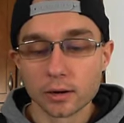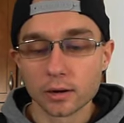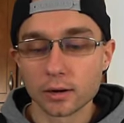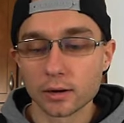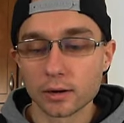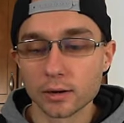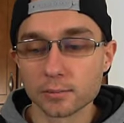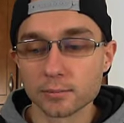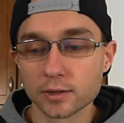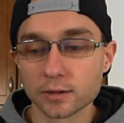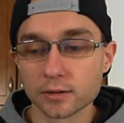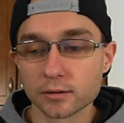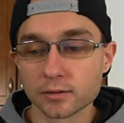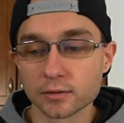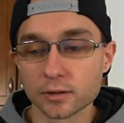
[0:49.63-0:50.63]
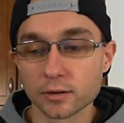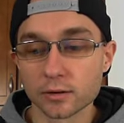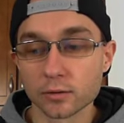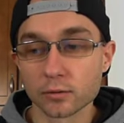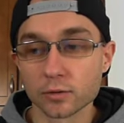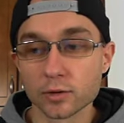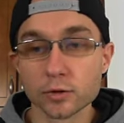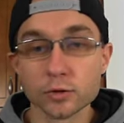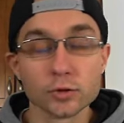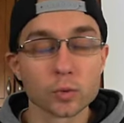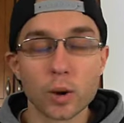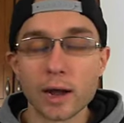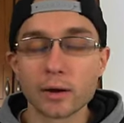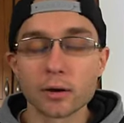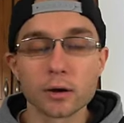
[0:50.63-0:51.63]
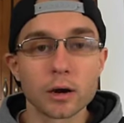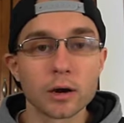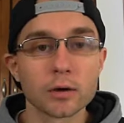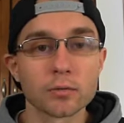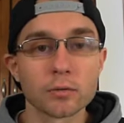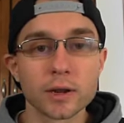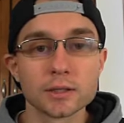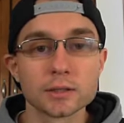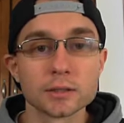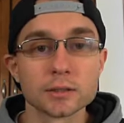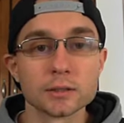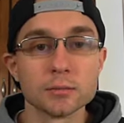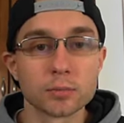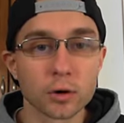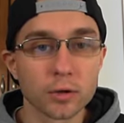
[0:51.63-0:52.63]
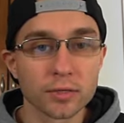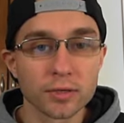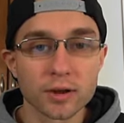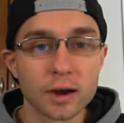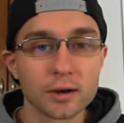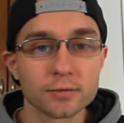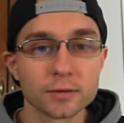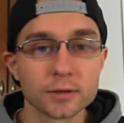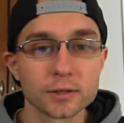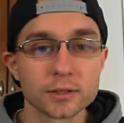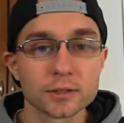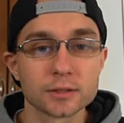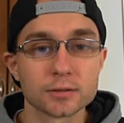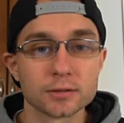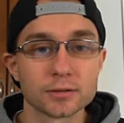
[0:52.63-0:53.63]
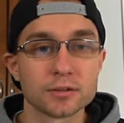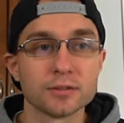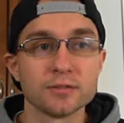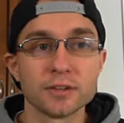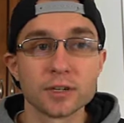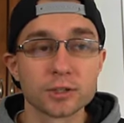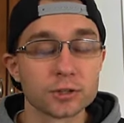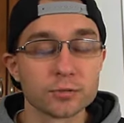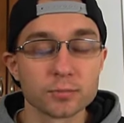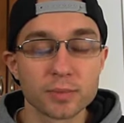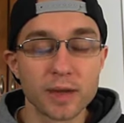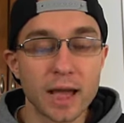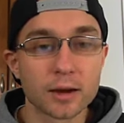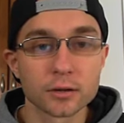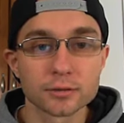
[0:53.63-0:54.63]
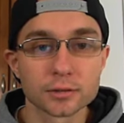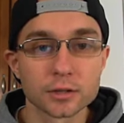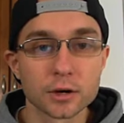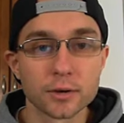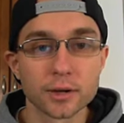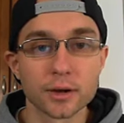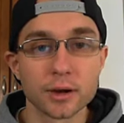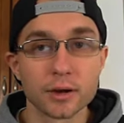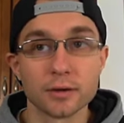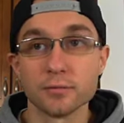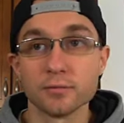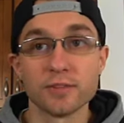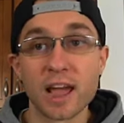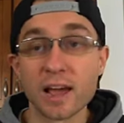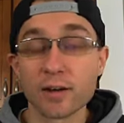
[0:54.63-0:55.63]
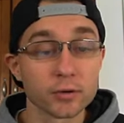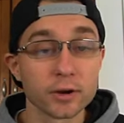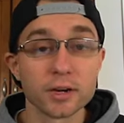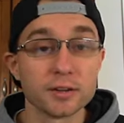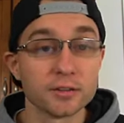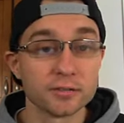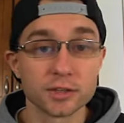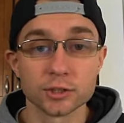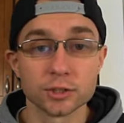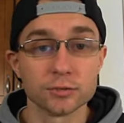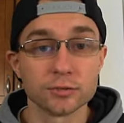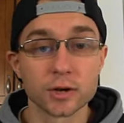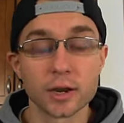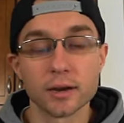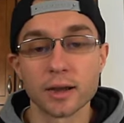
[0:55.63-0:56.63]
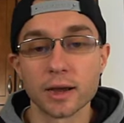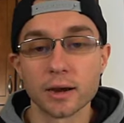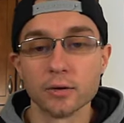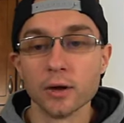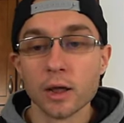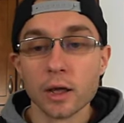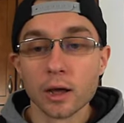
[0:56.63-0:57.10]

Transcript: Um, there, there are huge wild card races in both conferences. There's division battles going on in every division right now.